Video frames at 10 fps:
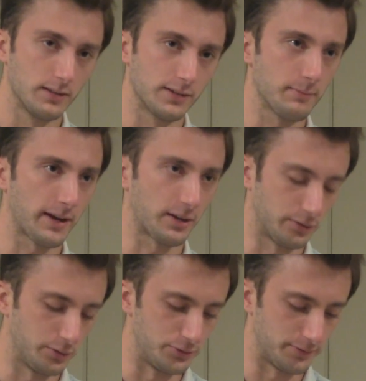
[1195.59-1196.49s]
This is my
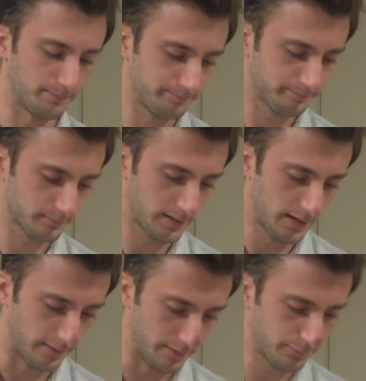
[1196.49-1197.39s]
conclusion.
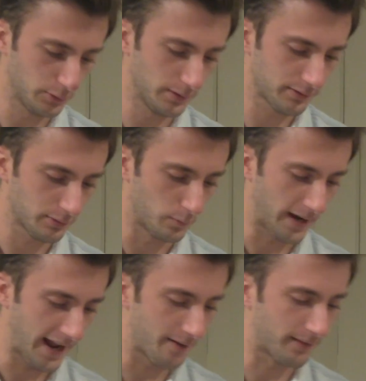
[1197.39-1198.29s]
The influence
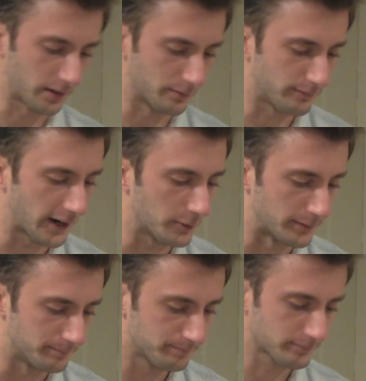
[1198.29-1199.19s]
we have on our
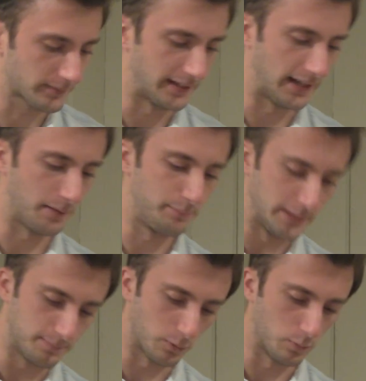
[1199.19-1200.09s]
environment and on
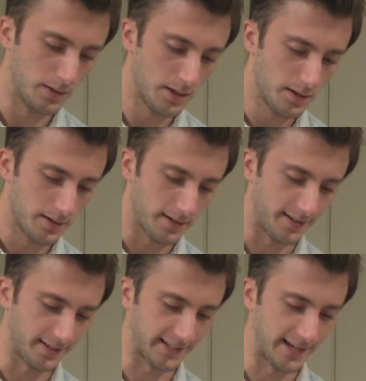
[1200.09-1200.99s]
people
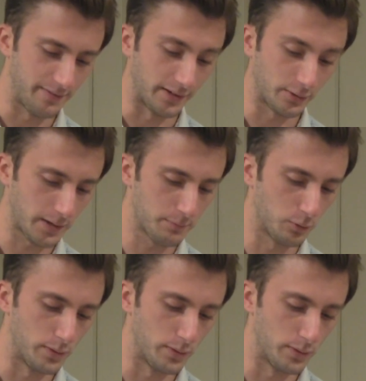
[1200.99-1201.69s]
can have incredible